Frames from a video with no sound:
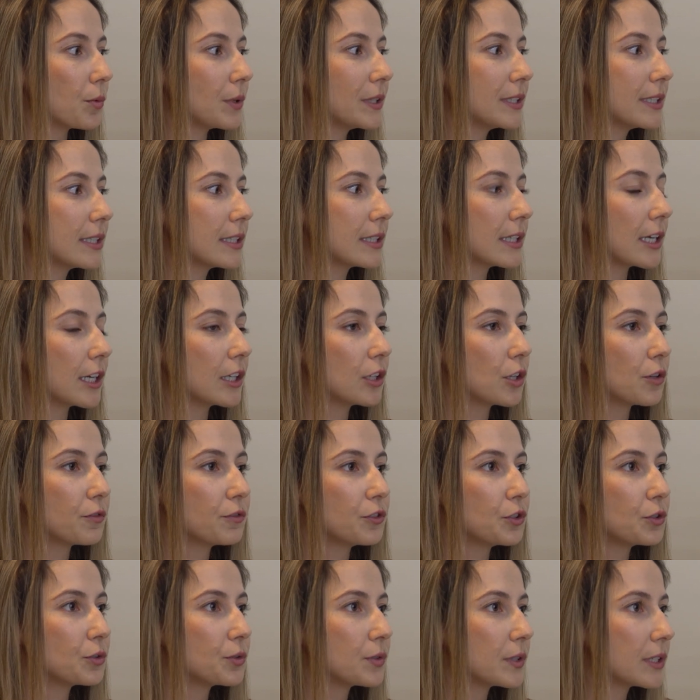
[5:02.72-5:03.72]
instead
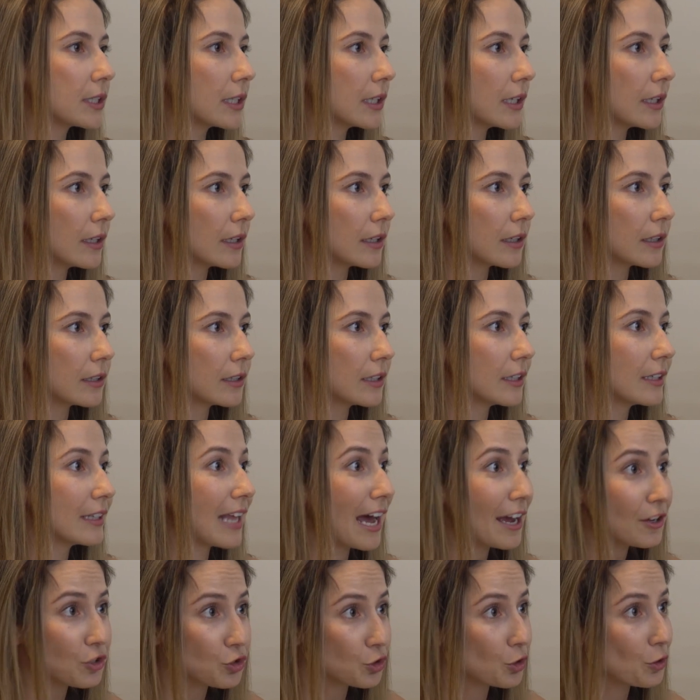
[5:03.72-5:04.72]
of using the
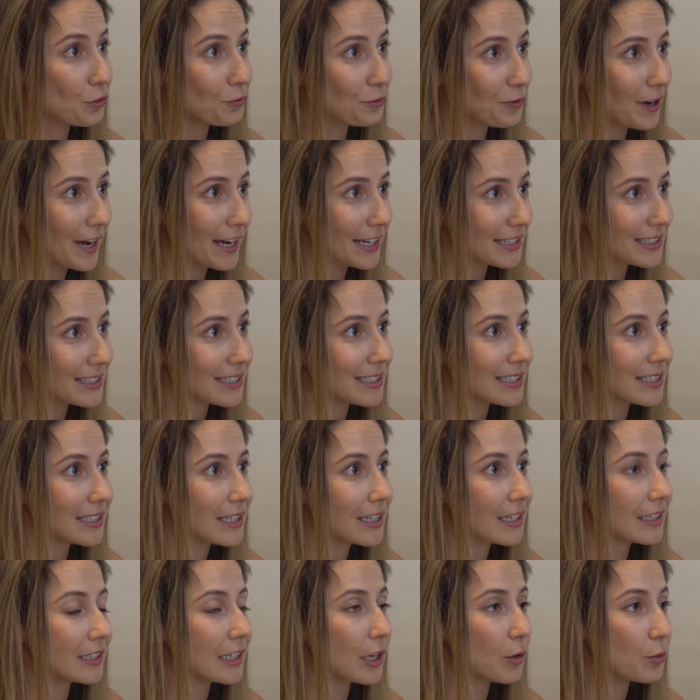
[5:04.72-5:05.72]
natural fats
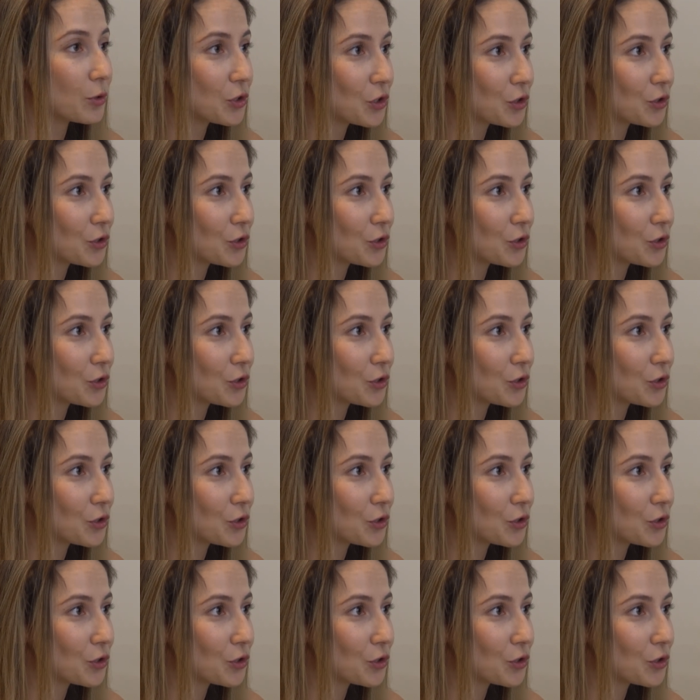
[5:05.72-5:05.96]
that we